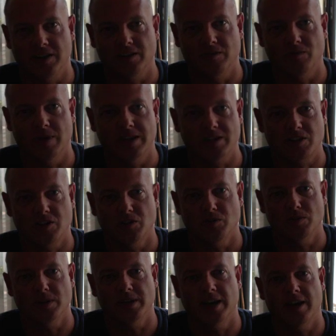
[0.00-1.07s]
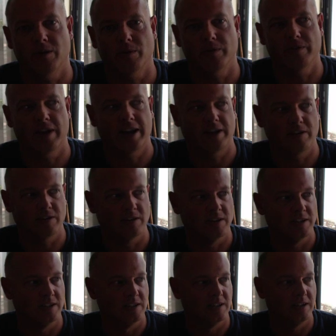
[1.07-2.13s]
the rescue and how we've had her,
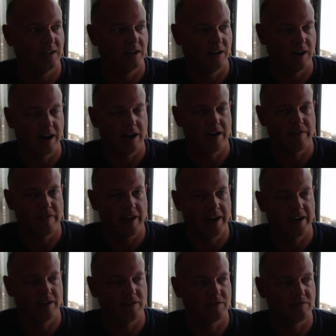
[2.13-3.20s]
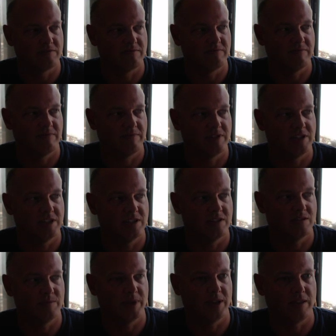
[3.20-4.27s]
or I've had her. She'll
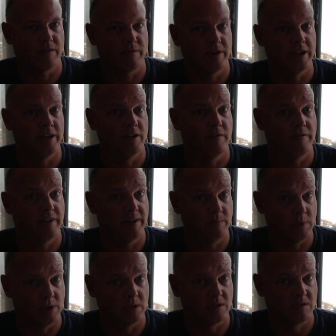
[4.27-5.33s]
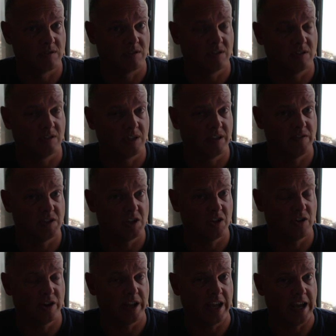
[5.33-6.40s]
be 3 in November, so it gives you
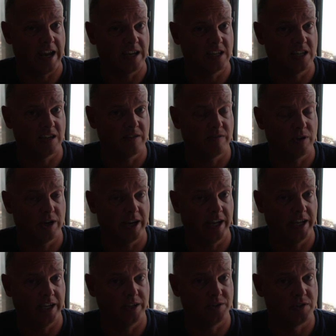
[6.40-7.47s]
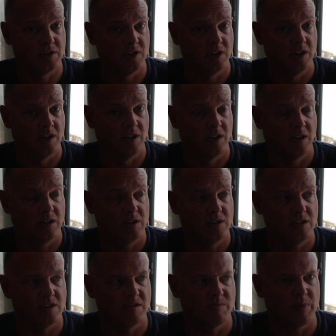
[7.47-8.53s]
an idea of her age.
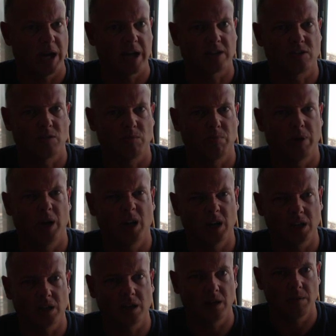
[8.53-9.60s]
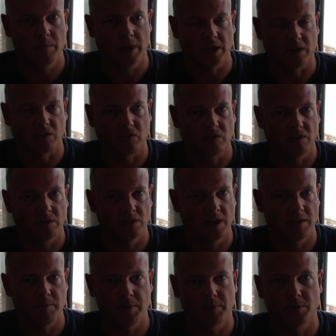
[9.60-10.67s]
She's a boxer pug mix. A lot
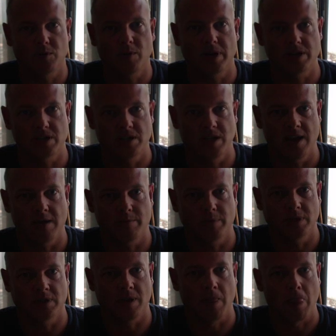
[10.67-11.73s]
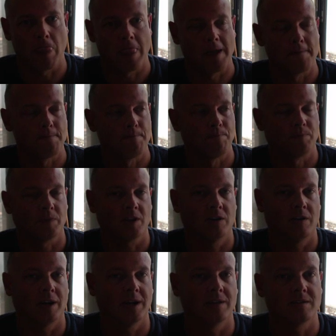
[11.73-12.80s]
of people question that, but all
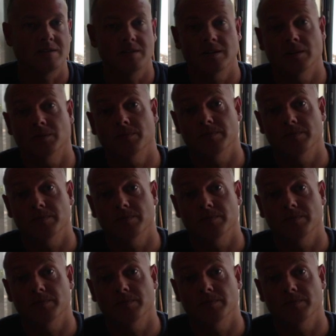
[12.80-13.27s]
right. So